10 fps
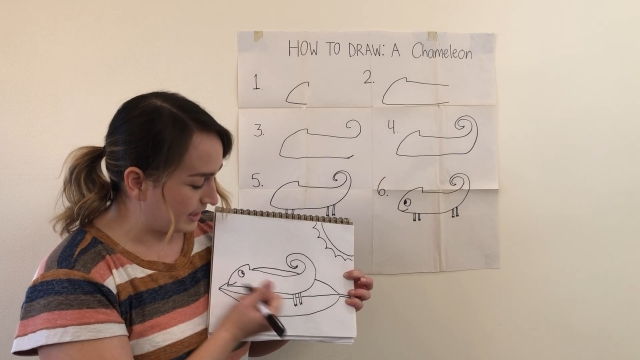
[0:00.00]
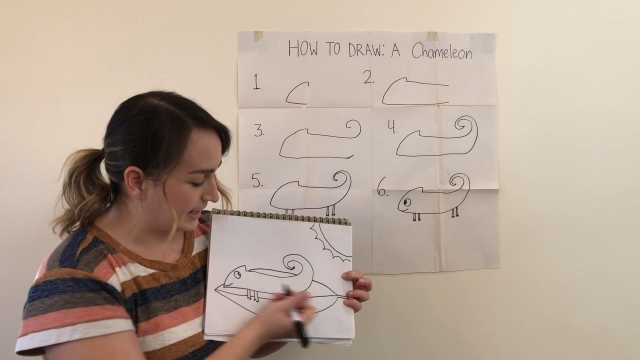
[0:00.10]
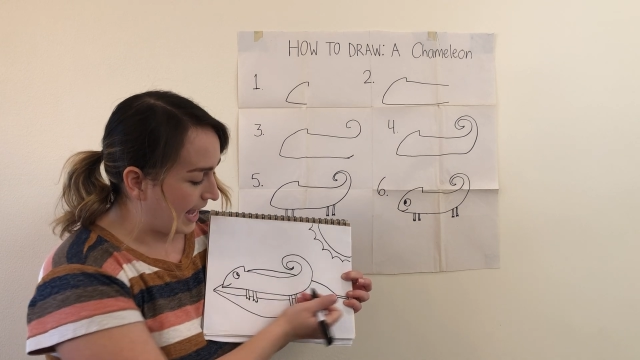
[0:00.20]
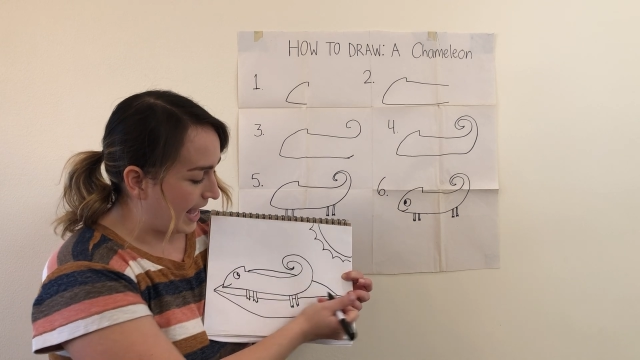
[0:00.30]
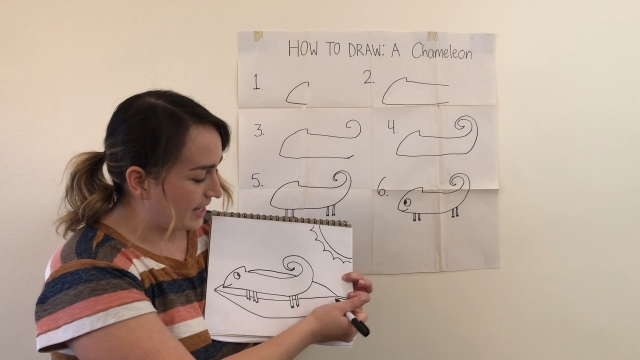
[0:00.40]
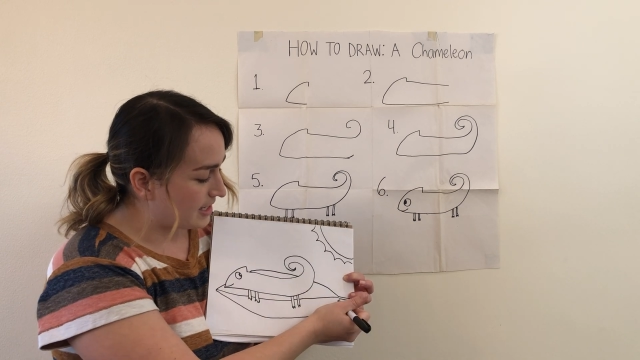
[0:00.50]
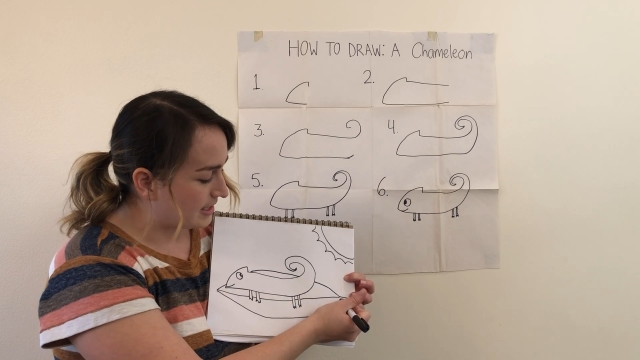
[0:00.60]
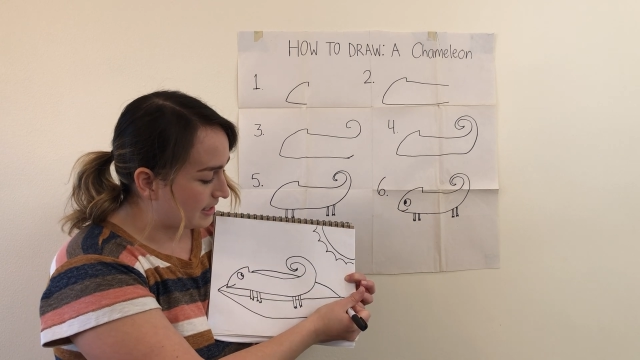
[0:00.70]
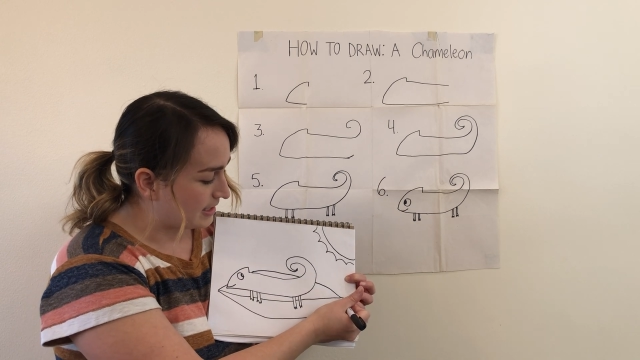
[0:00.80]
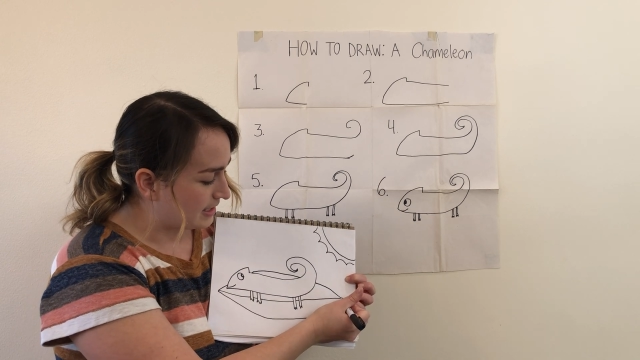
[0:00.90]

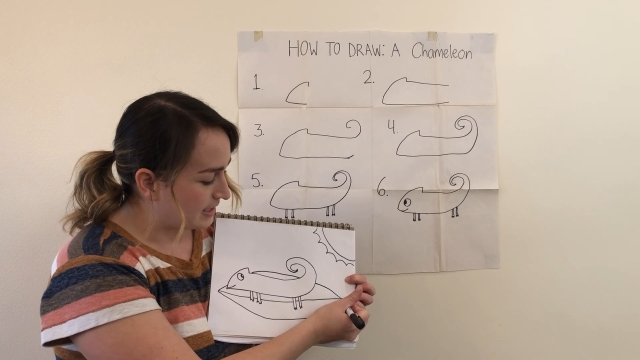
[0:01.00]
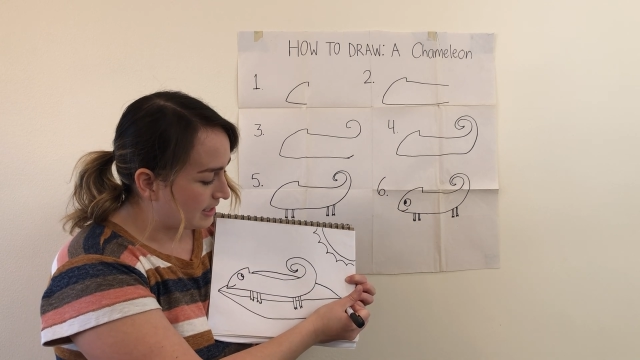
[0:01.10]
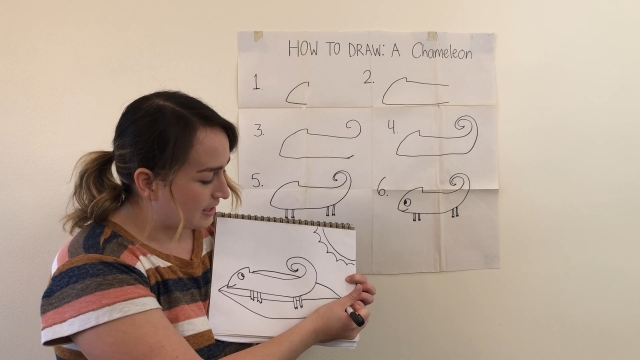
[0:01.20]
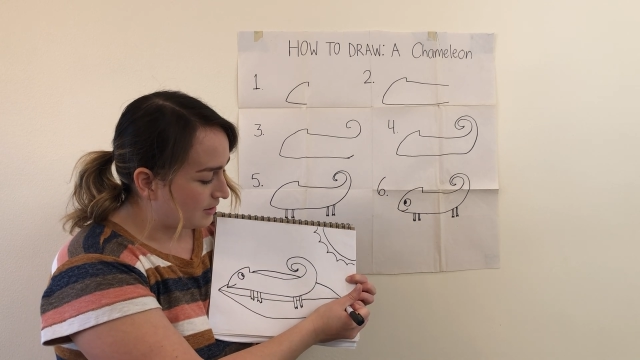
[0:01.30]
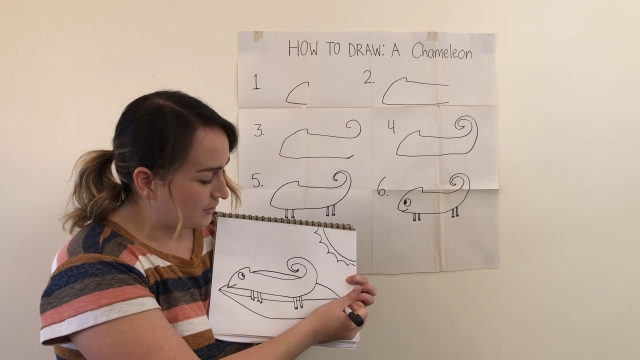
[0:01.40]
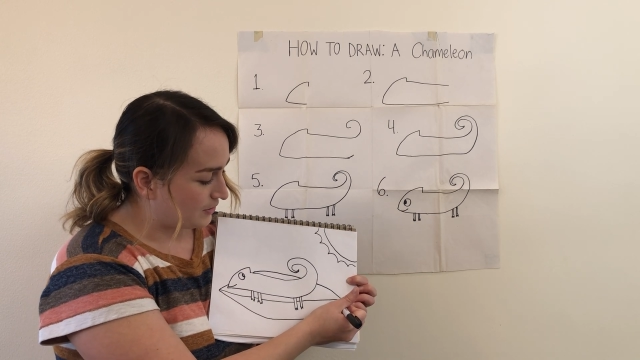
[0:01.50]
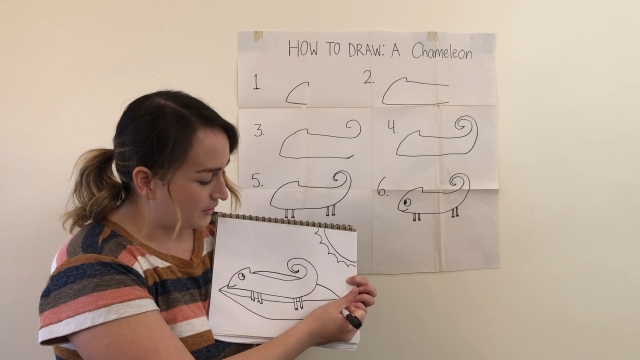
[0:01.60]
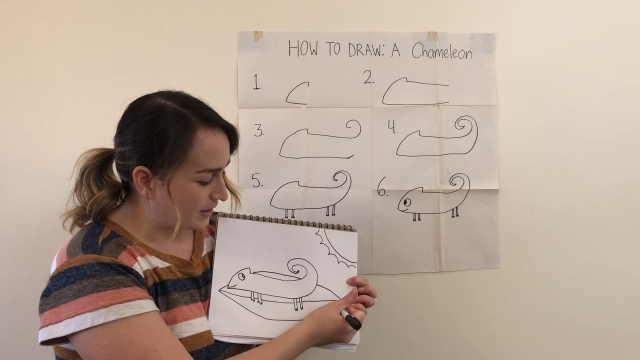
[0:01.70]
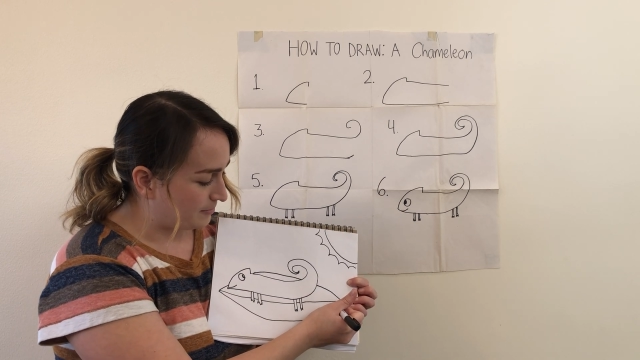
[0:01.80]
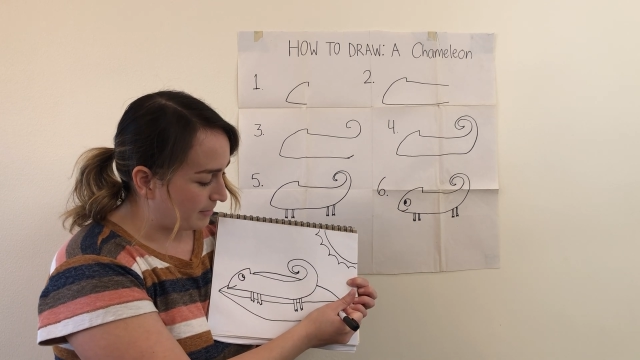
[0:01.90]
legs so
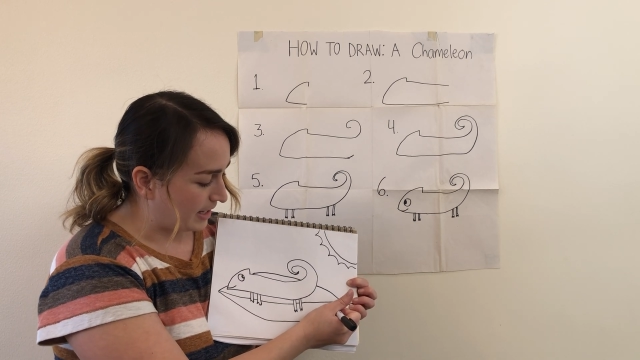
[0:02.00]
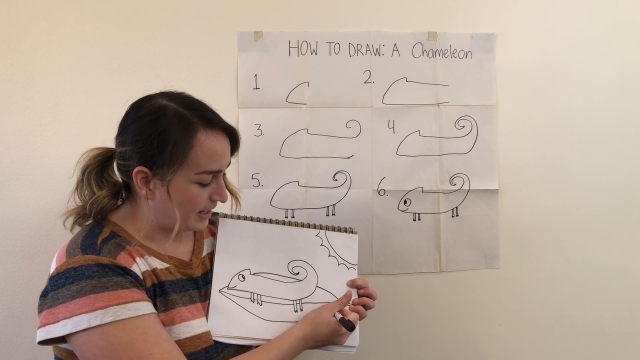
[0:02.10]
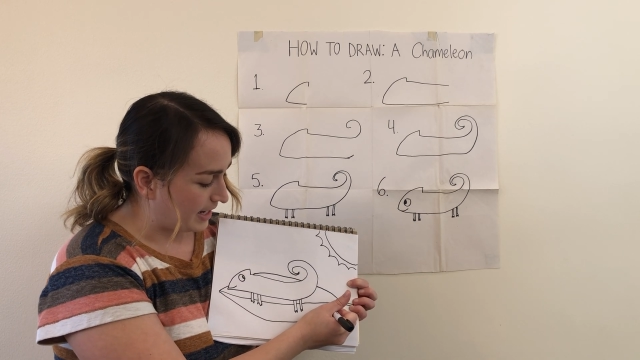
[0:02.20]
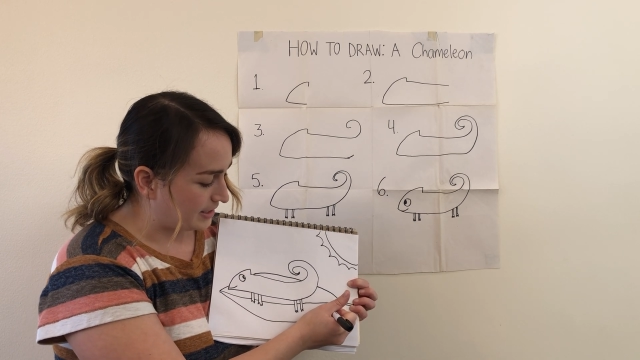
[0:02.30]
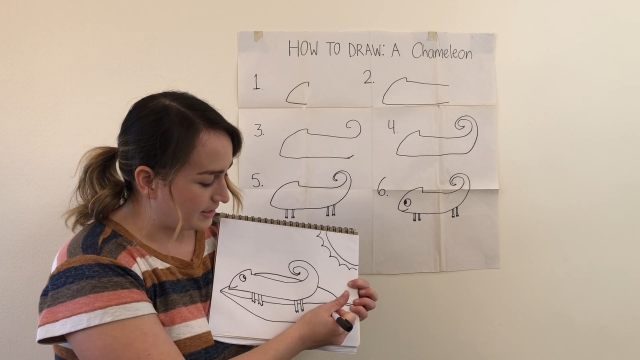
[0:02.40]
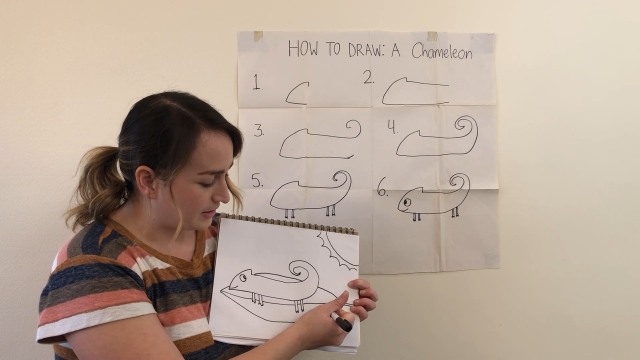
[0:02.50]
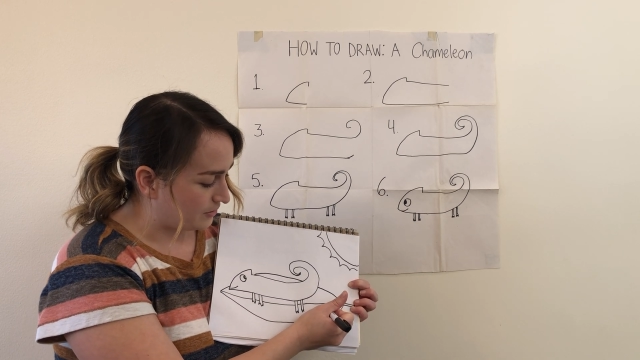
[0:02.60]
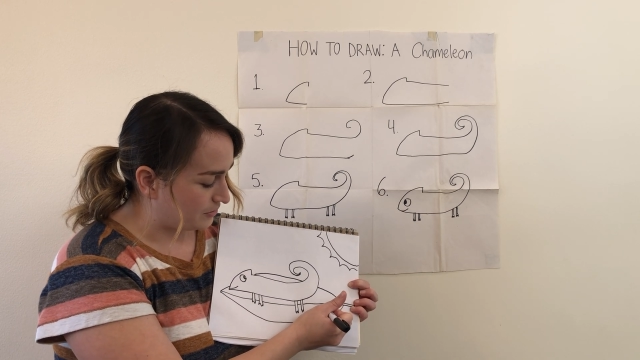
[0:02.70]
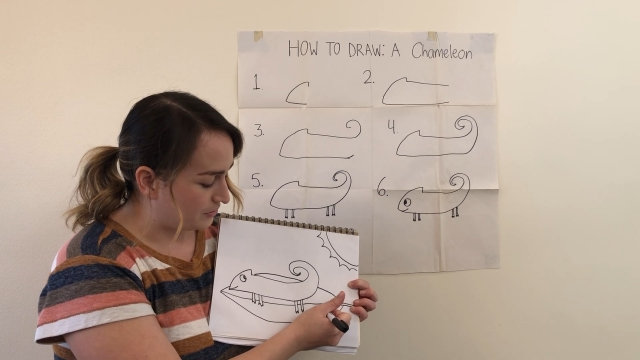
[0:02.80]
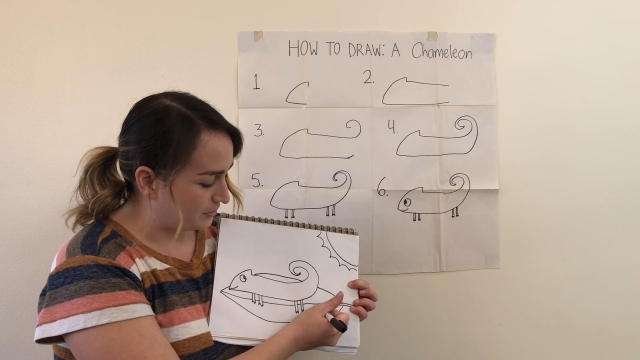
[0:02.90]
my line doesn't
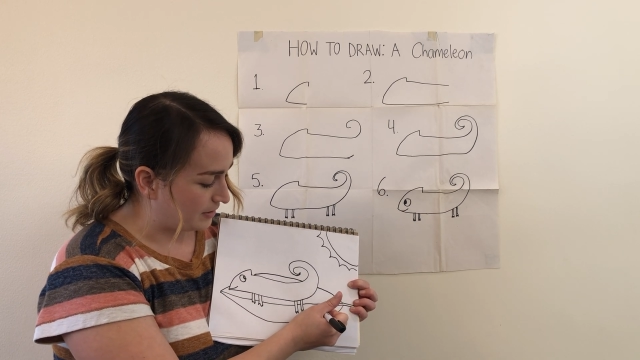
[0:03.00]
go through